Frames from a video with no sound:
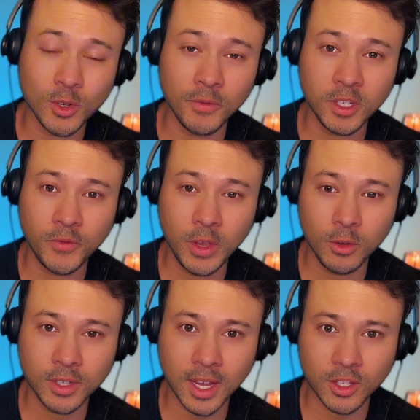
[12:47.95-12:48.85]
So if this
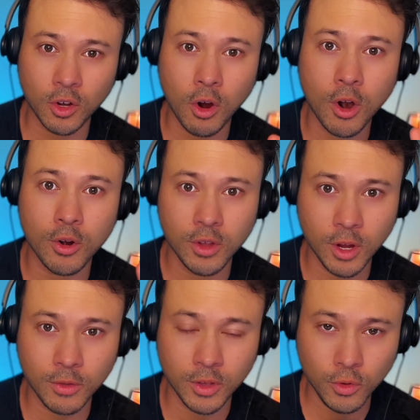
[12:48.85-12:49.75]
feels like it's a harder
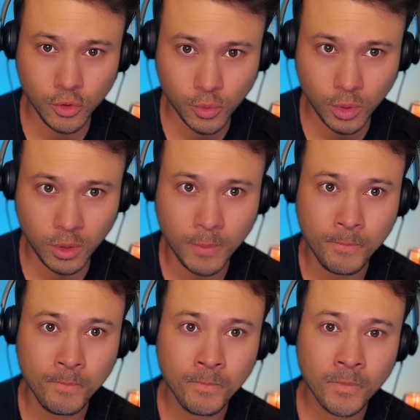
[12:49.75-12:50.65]
year than usual,
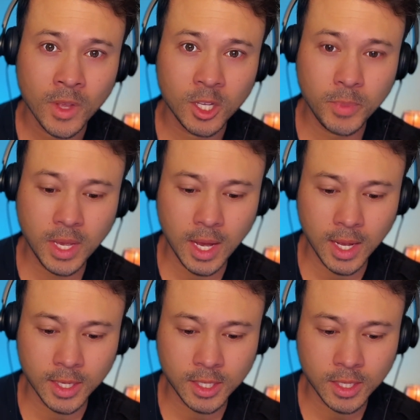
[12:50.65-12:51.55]
it's
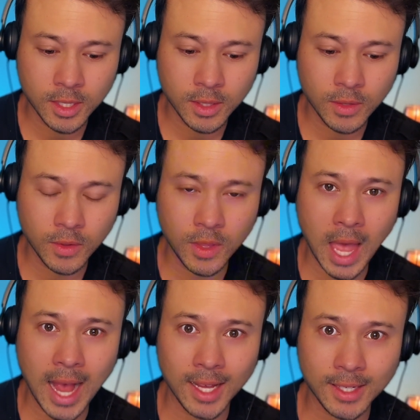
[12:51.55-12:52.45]
because
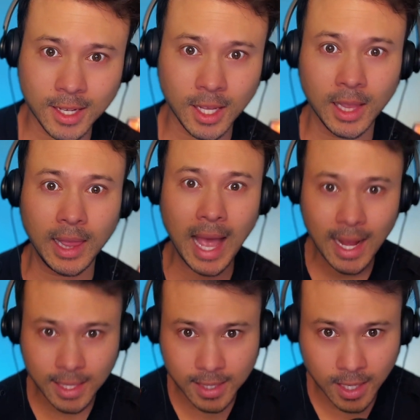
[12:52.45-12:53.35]
as a
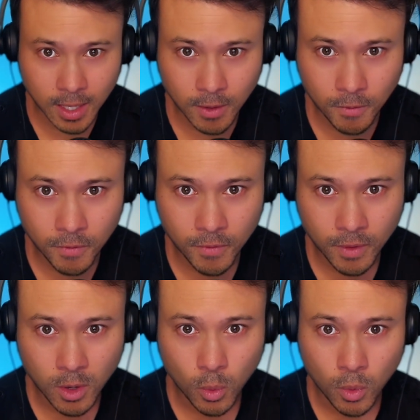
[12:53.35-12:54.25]
collective,
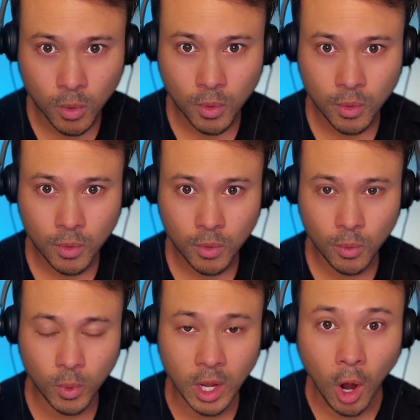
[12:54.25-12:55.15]

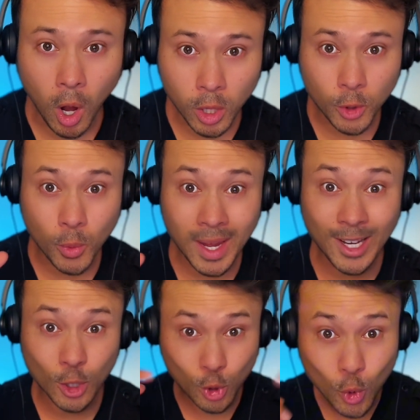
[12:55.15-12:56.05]
we all
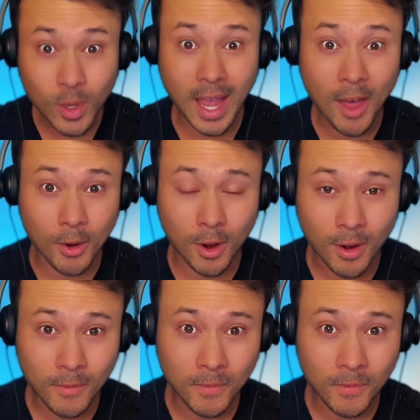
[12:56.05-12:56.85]
agreed together